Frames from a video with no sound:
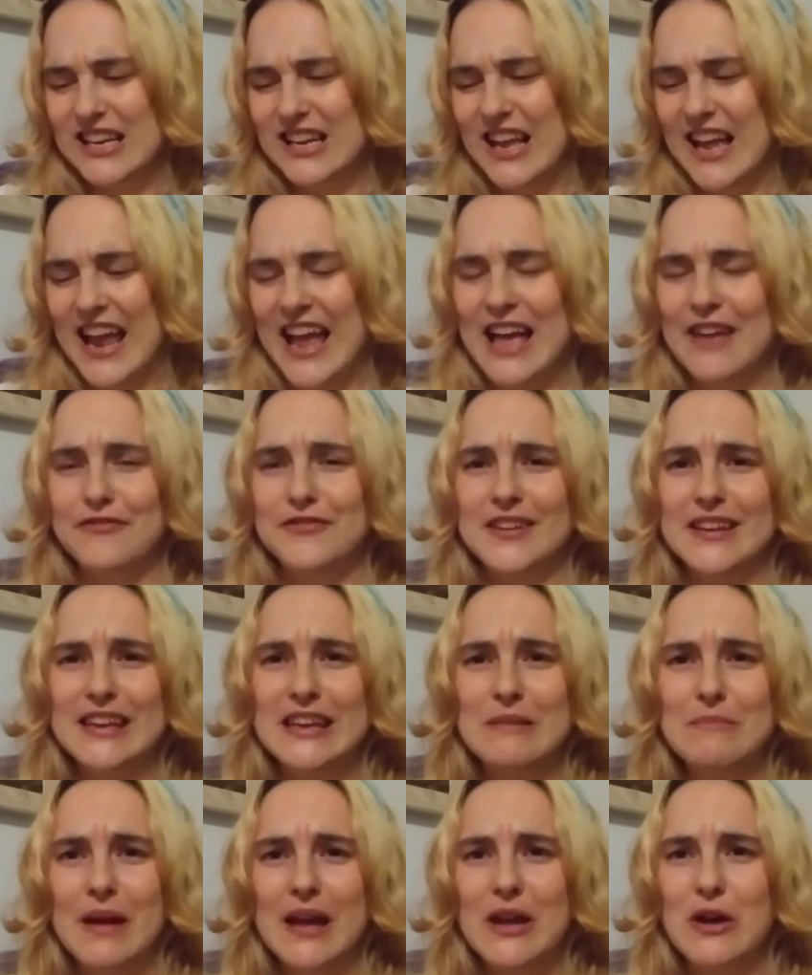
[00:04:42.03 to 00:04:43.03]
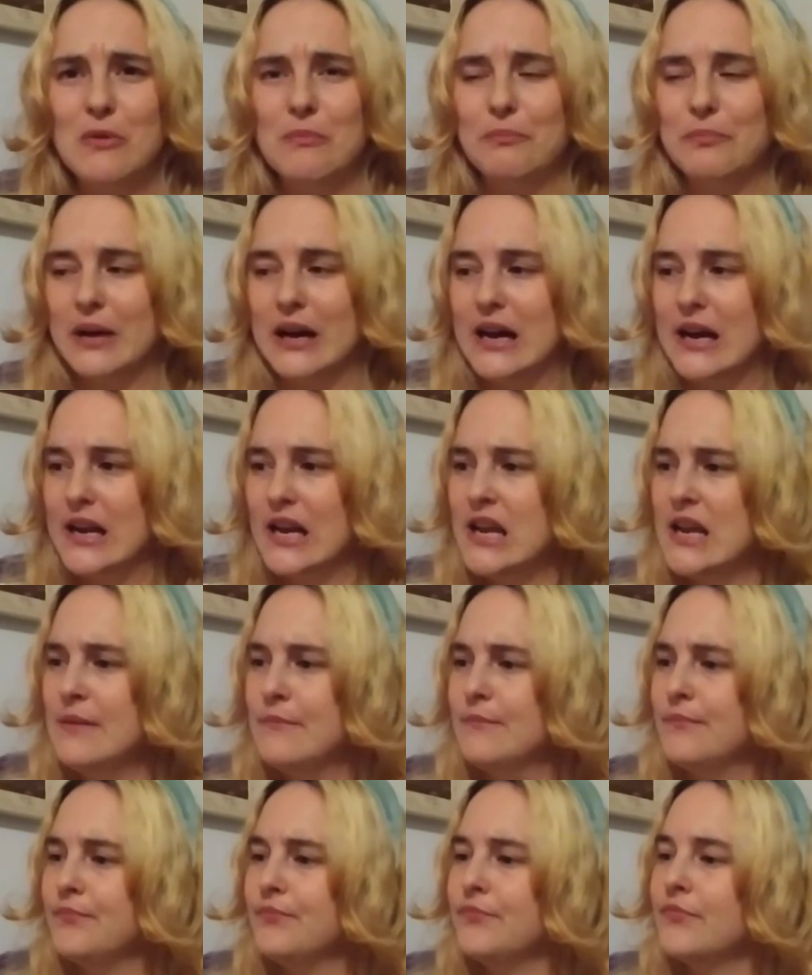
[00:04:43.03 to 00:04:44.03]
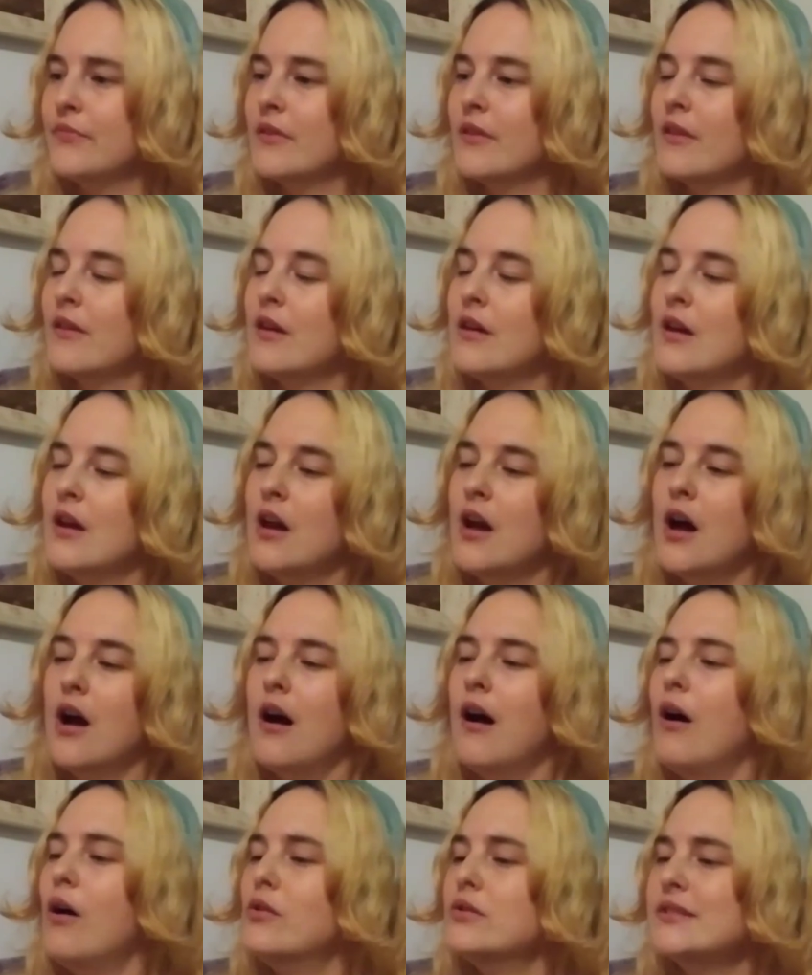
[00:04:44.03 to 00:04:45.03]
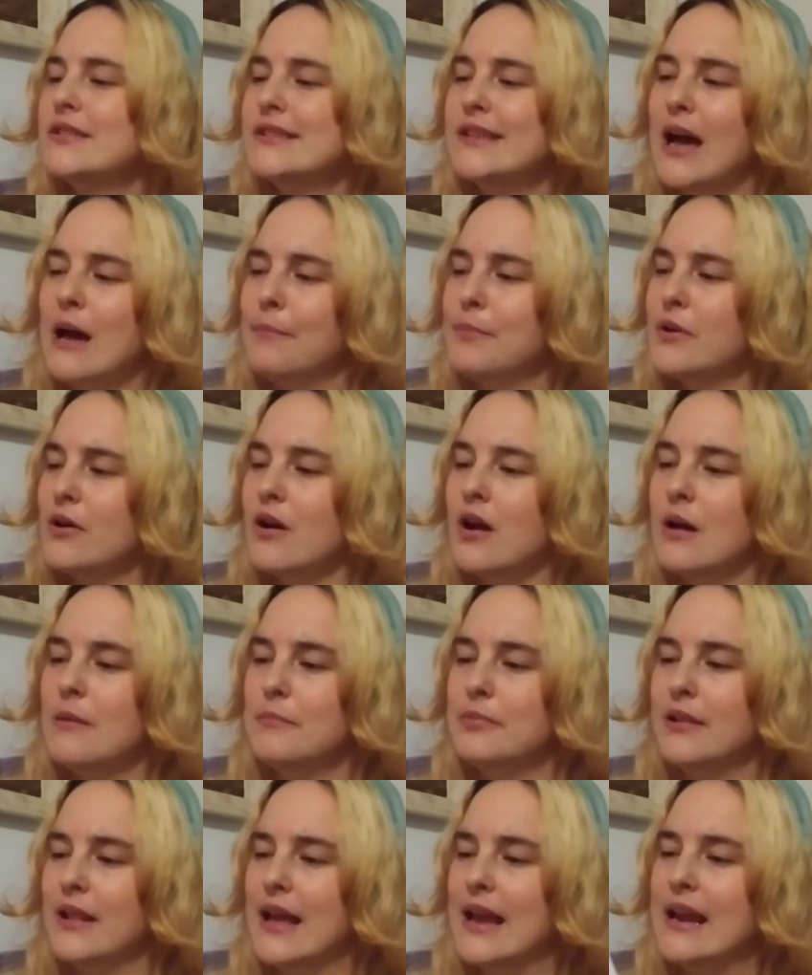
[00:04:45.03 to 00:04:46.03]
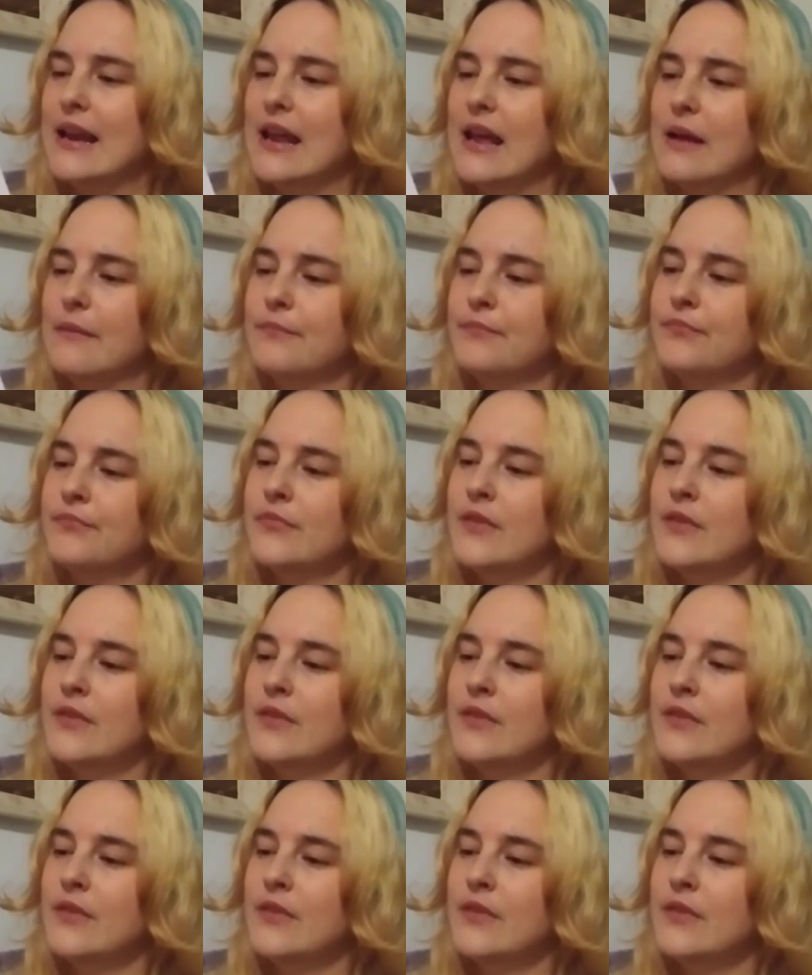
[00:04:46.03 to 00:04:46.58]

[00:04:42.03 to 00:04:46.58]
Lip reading: I have to eat my own body?" "Oh, stop your complaining.